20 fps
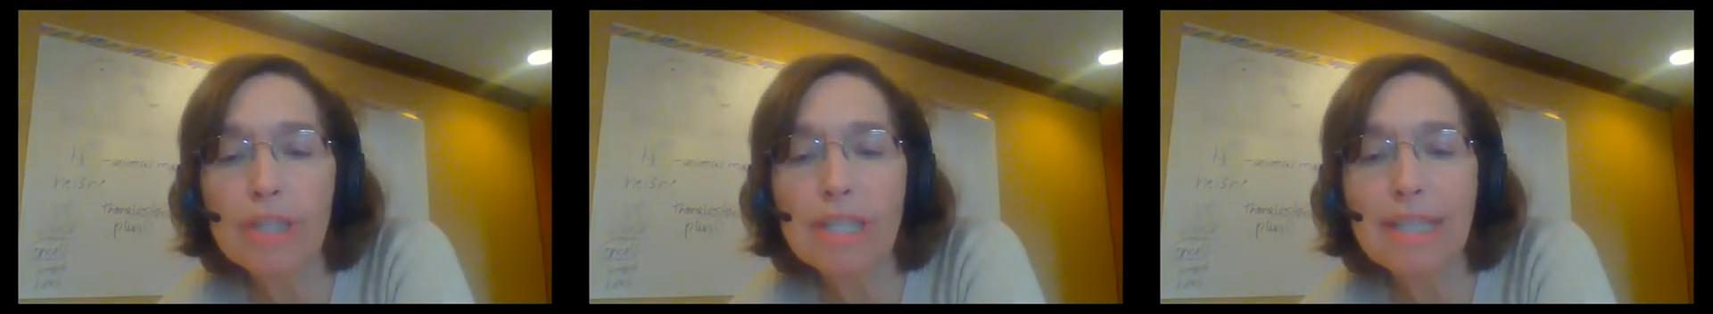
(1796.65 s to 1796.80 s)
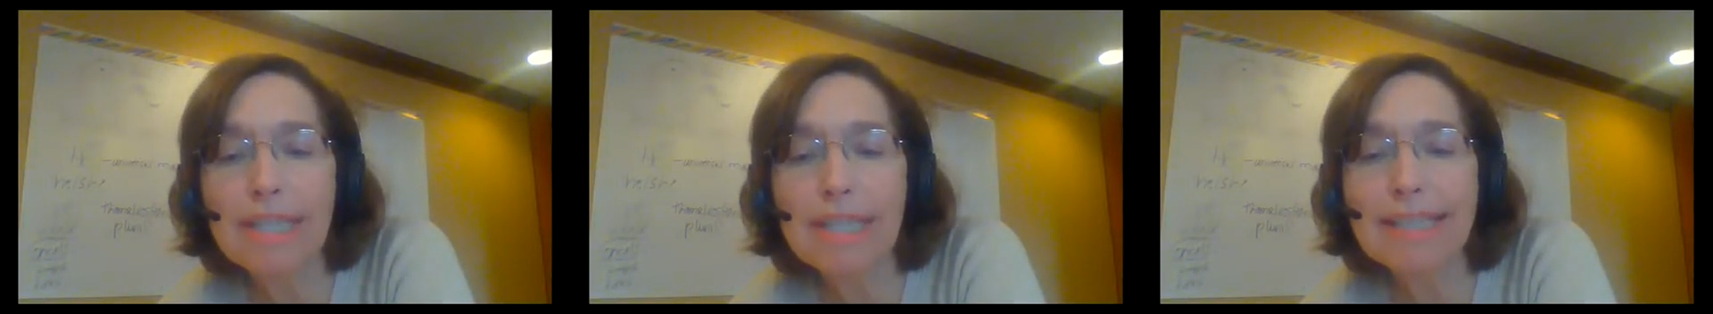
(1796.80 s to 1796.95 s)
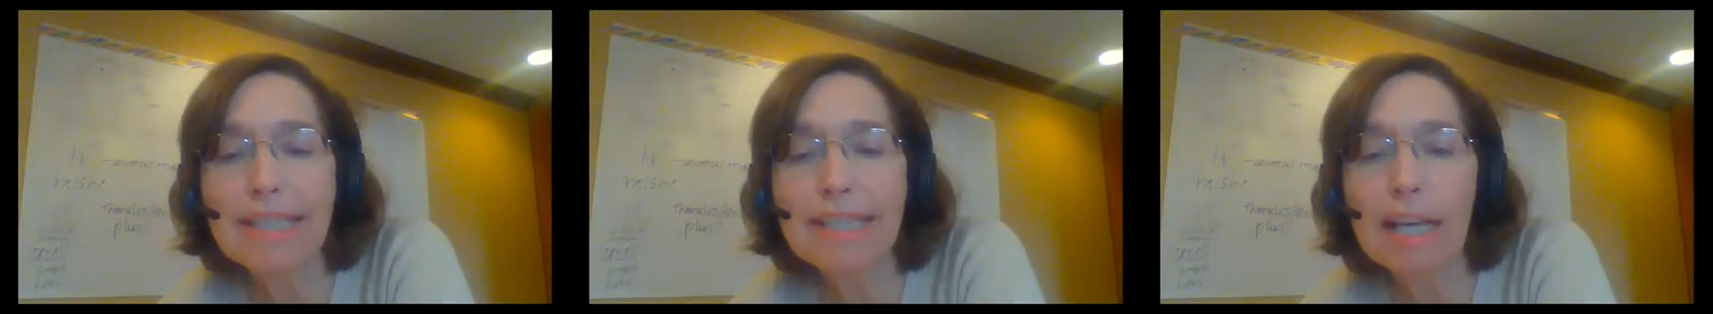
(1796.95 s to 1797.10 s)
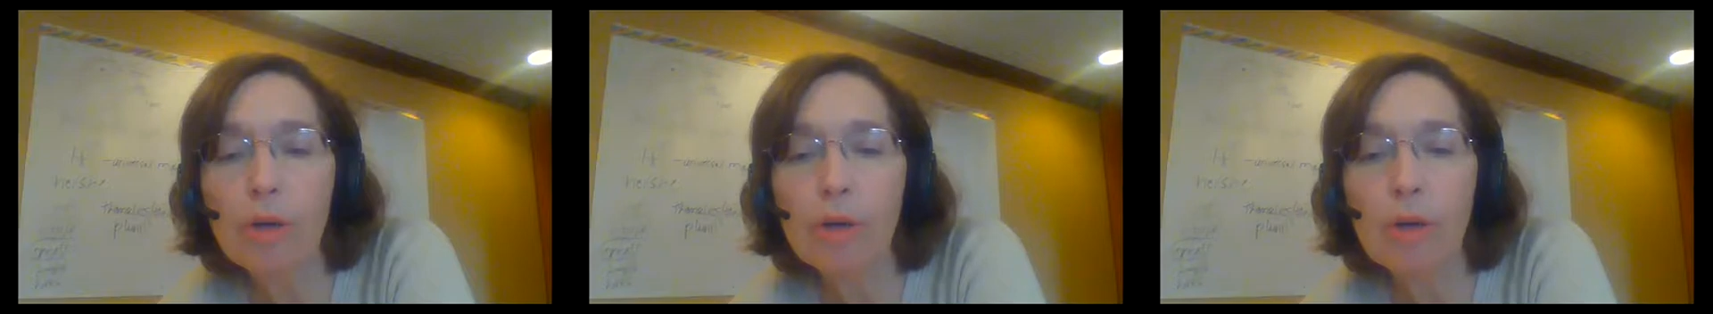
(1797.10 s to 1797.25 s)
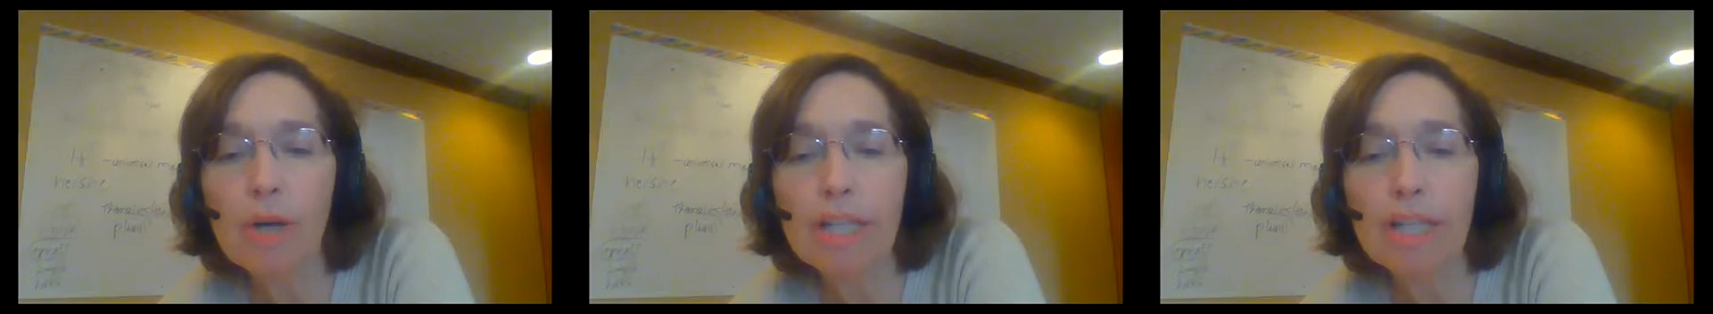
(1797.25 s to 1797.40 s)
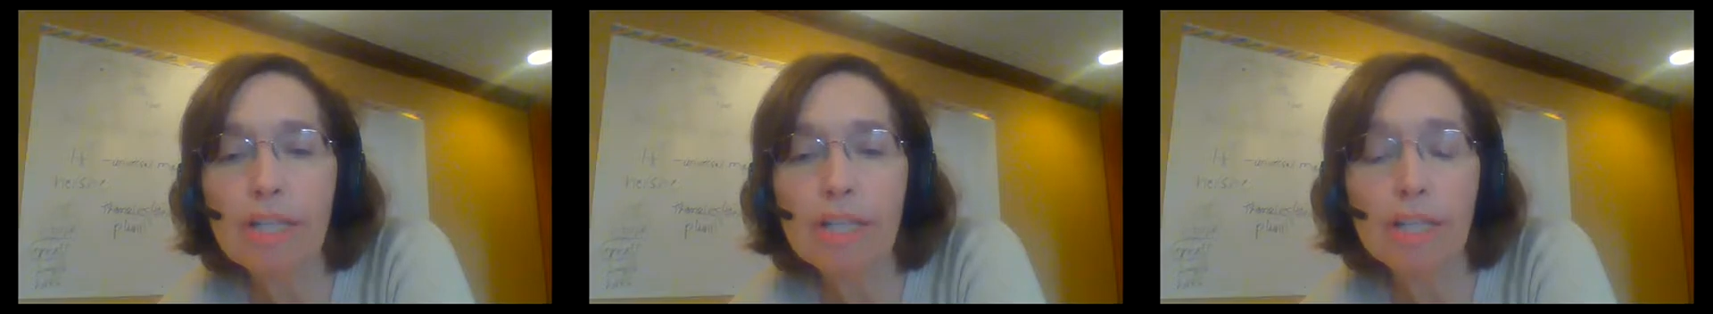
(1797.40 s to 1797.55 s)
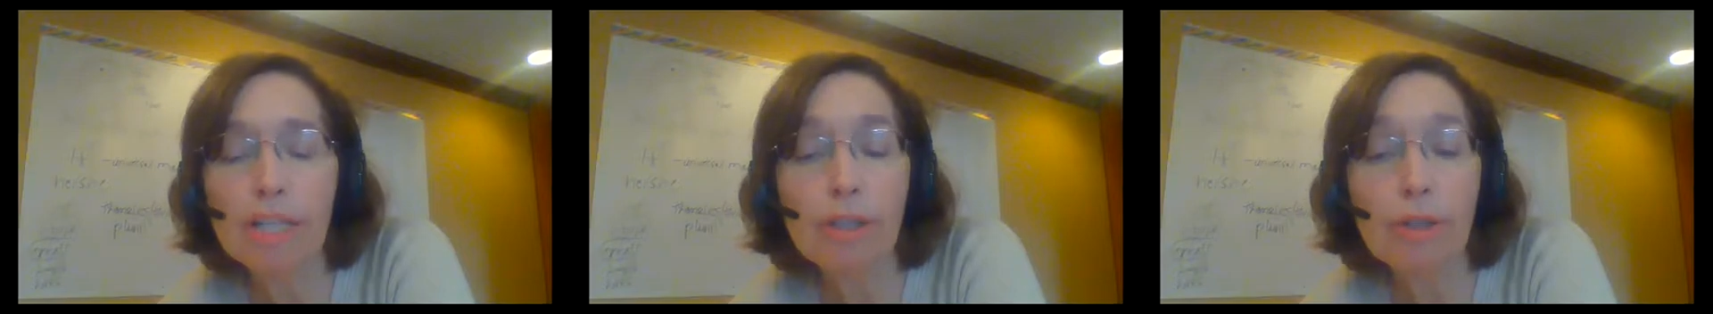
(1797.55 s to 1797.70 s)
is go on
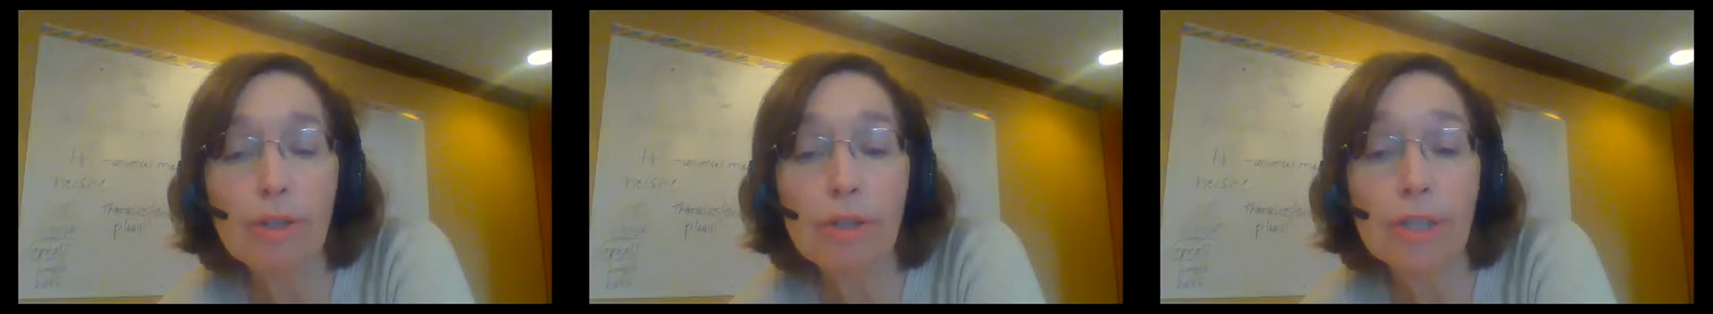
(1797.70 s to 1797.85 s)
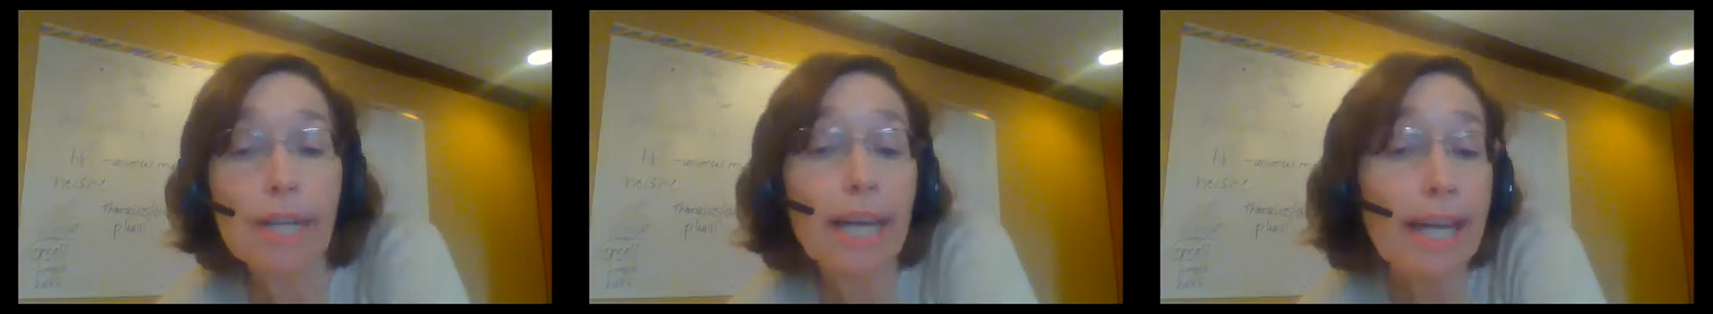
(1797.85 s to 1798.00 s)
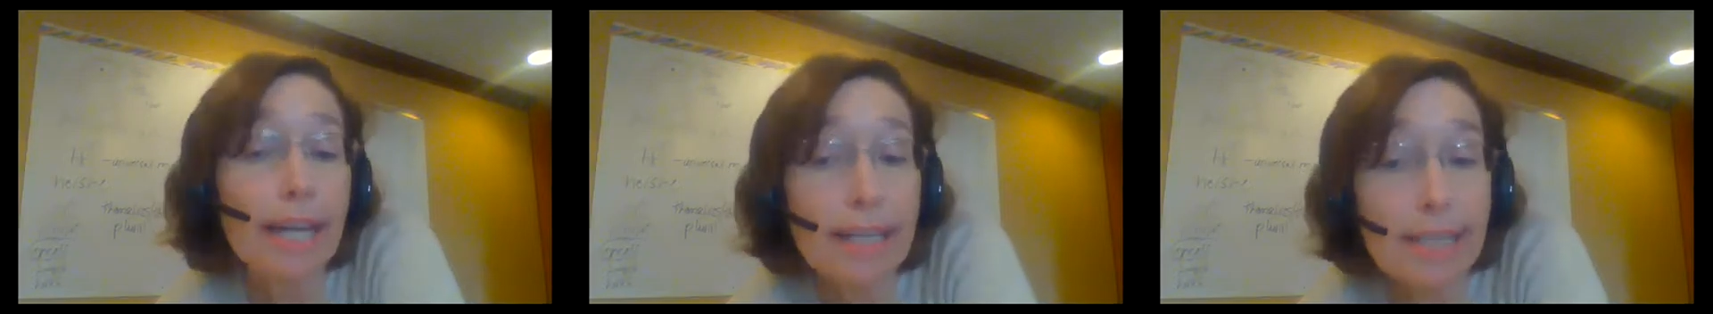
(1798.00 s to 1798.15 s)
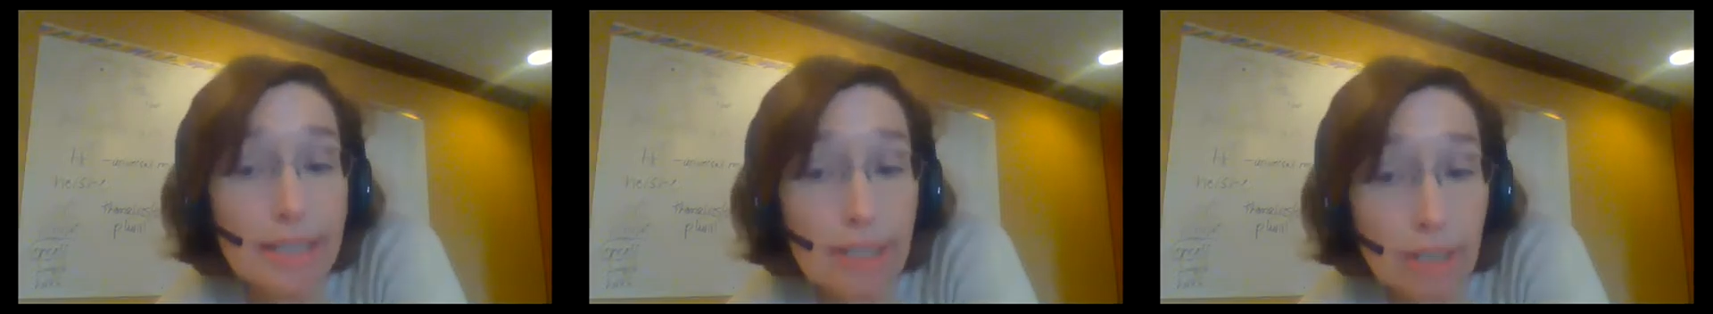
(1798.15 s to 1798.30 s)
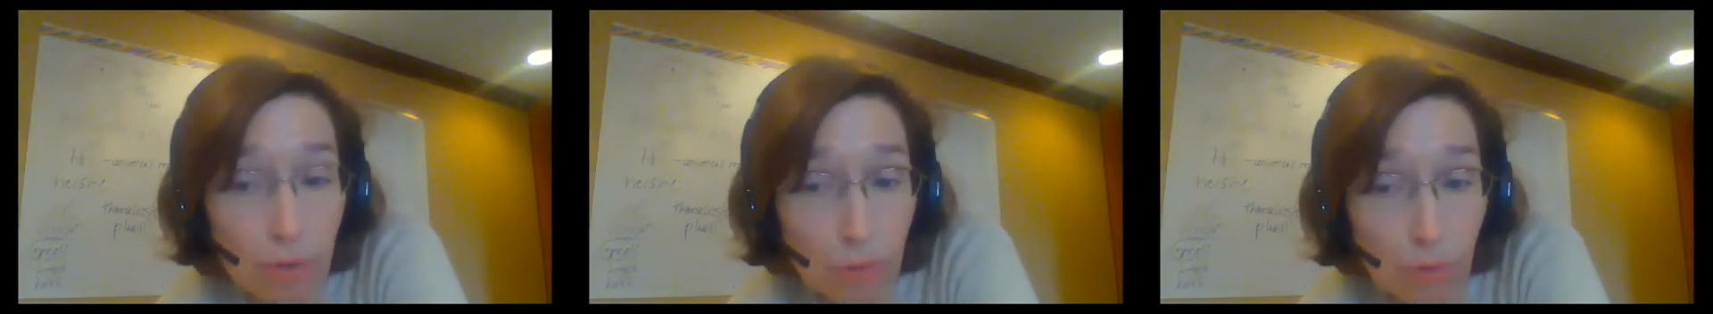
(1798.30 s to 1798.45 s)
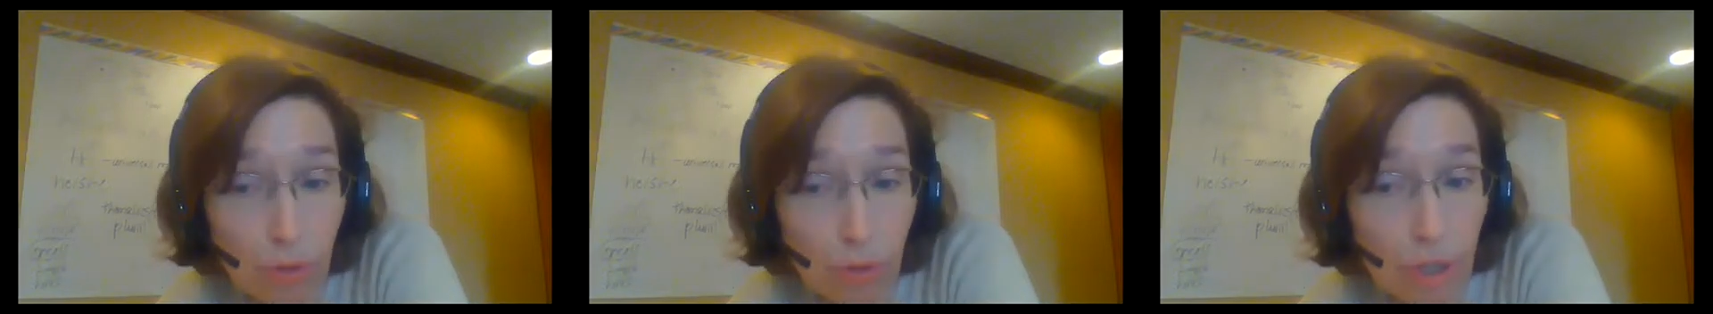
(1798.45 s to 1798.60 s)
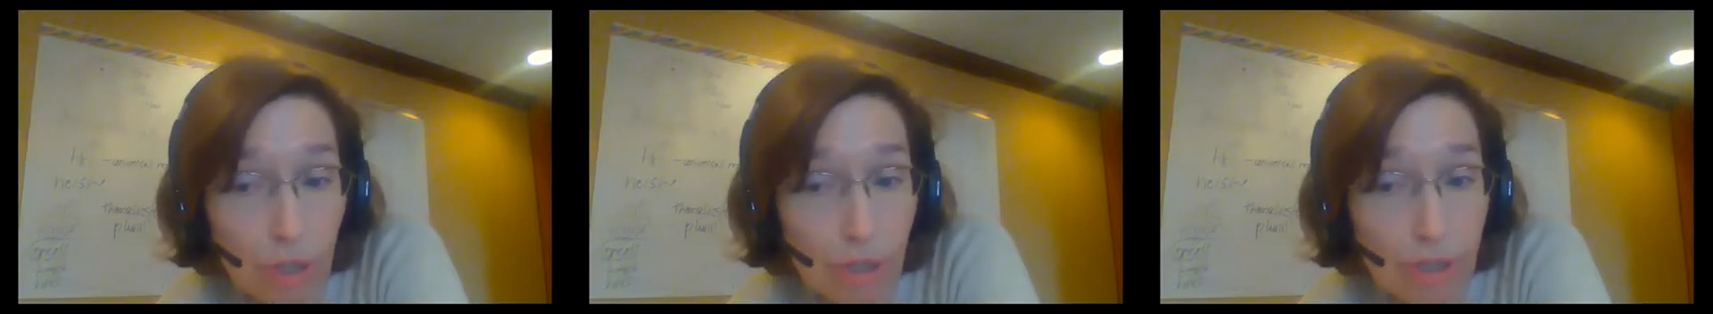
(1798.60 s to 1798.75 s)
to your next
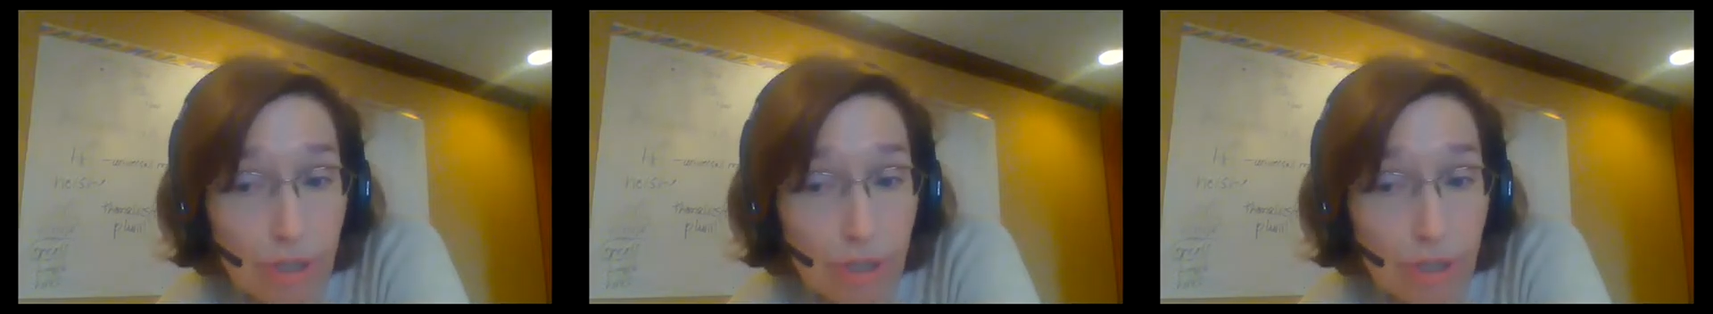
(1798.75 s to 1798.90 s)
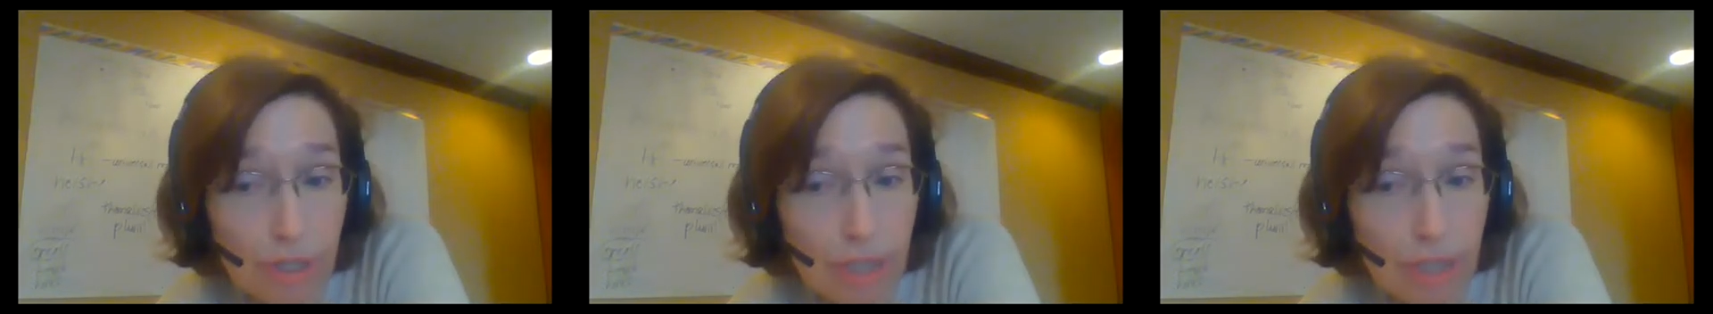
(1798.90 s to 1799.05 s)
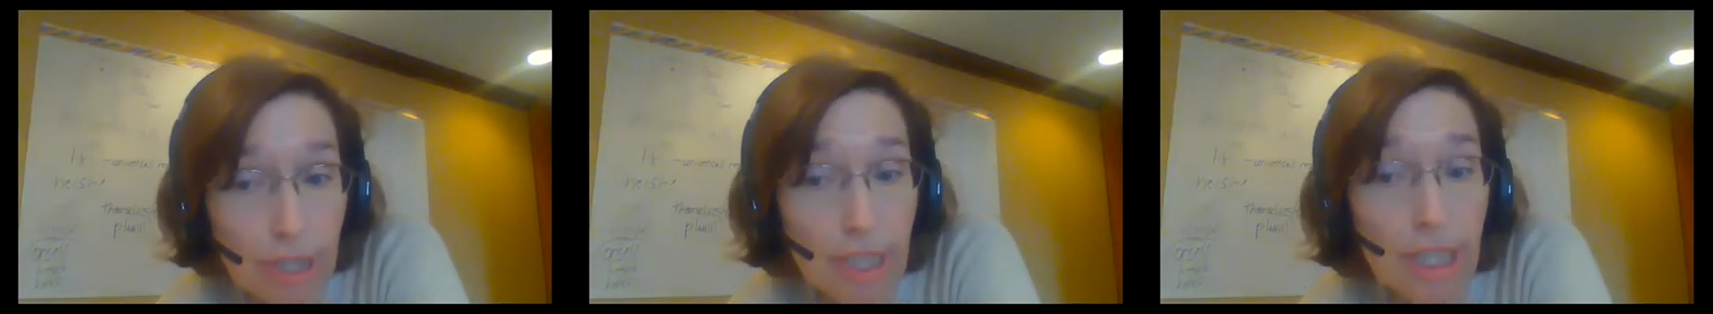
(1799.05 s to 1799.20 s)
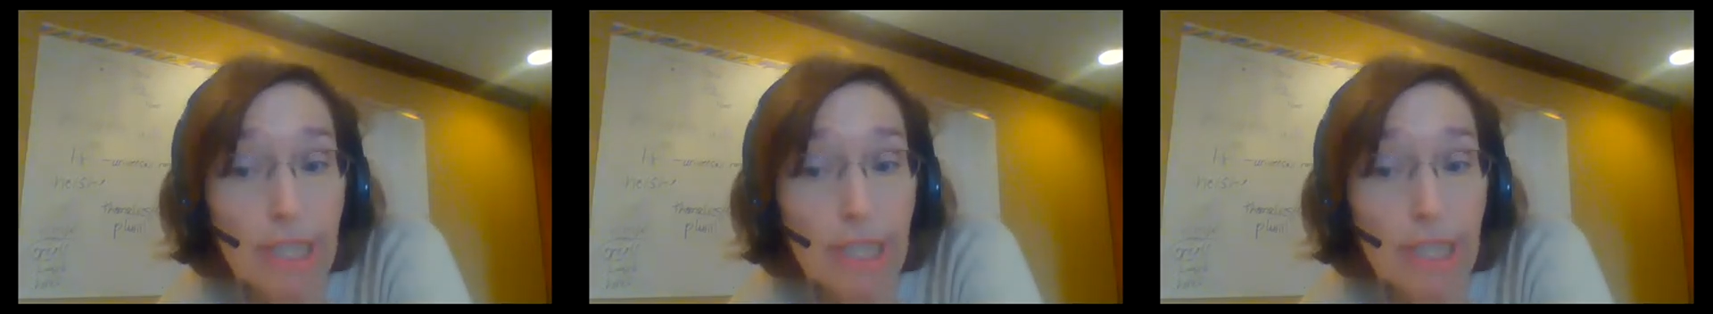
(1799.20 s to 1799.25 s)
source